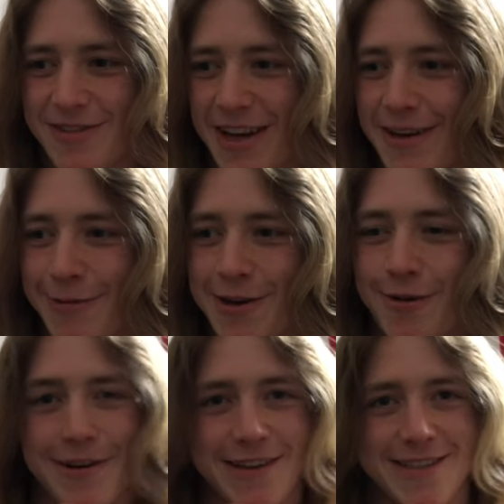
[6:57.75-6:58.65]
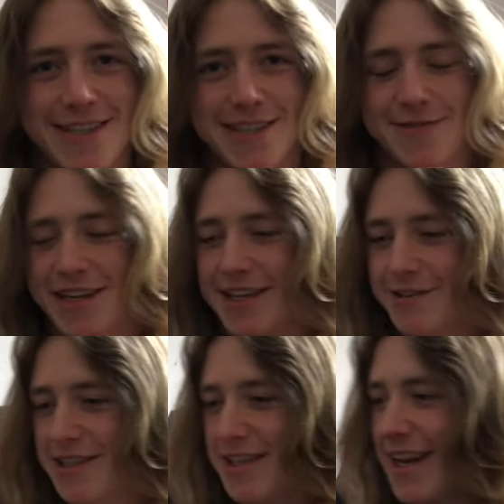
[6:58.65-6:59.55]
like, recording 6
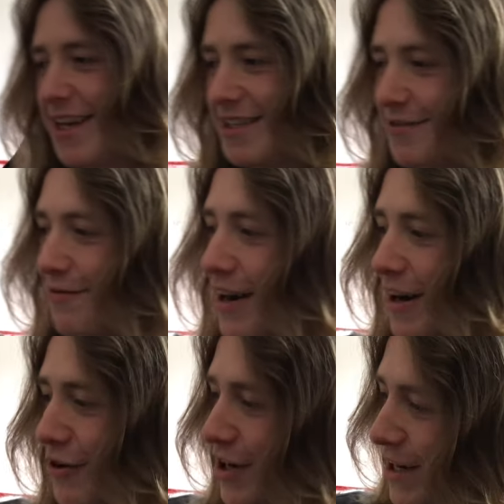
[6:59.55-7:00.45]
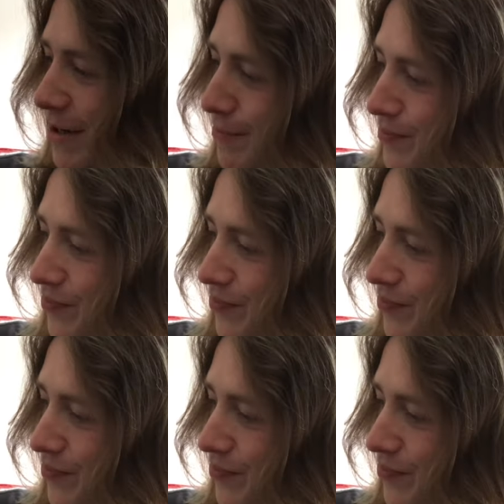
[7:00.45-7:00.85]
videos a day is very...